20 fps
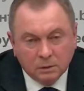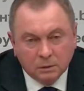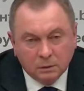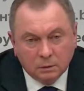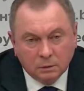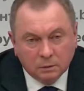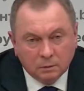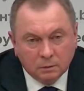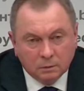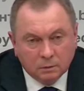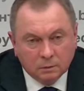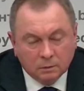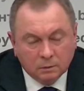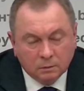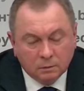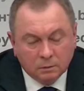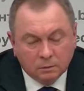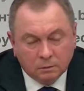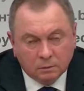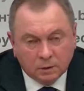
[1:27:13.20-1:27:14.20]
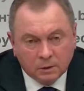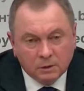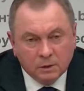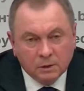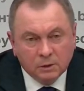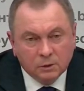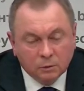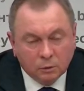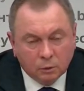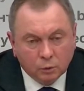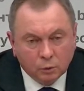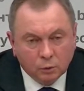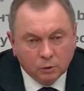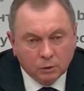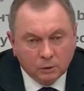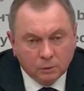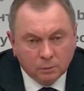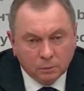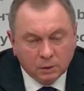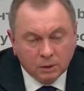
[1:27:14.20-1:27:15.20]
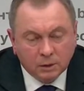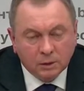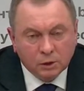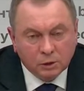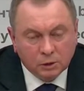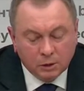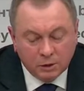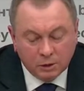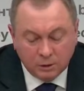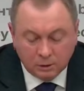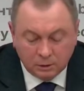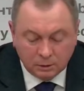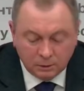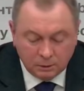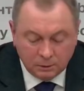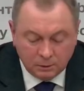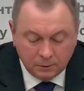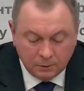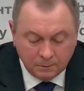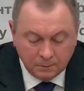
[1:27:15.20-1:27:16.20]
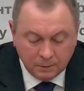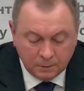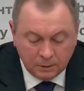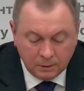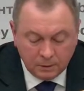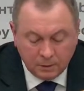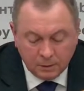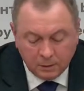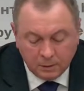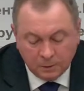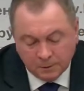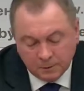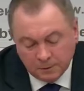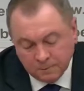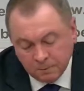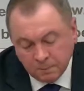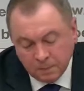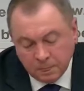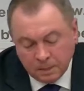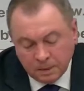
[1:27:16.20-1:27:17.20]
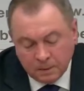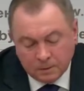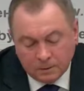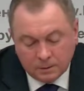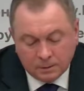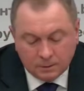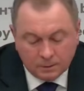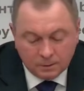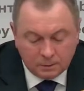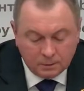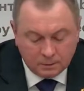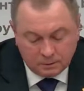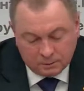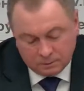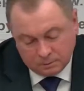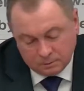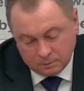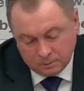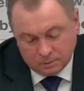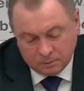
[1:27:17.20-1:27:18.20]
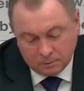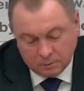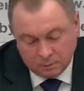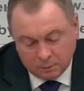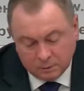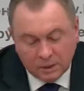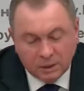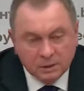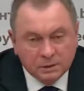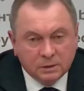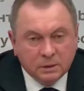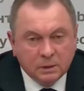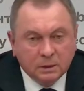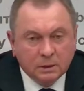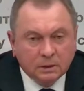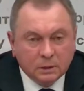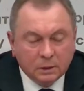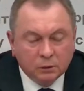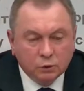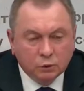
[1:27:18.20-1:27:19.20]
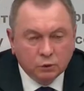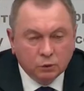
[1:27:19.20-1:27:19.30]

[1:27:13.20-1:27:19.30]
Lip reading: and other similar military drills when we were accused of some sort of violations,